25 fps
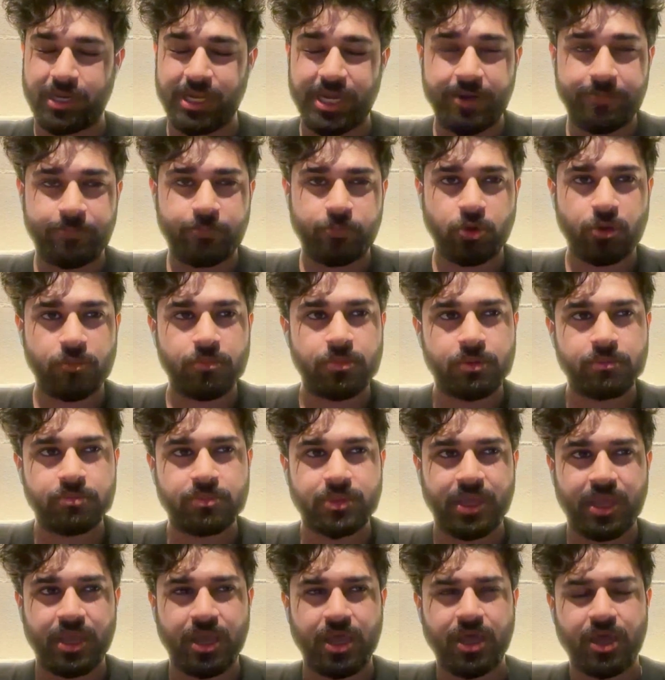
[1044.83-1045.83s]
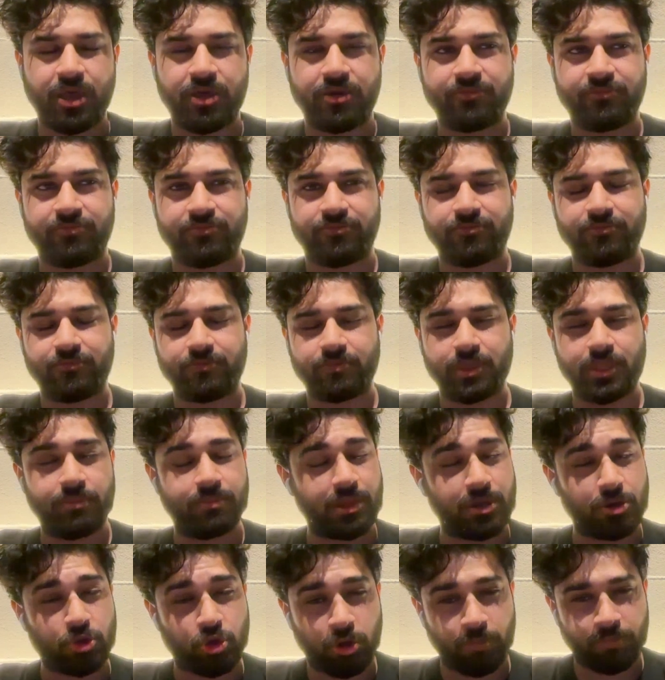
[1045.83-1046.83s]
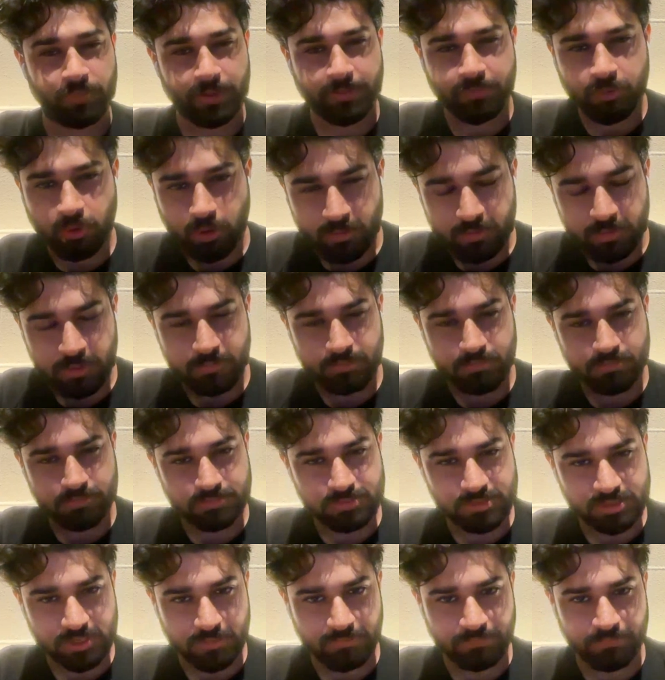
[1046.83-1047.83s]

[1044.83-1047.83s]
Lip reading: lead problem, they have email copy problem.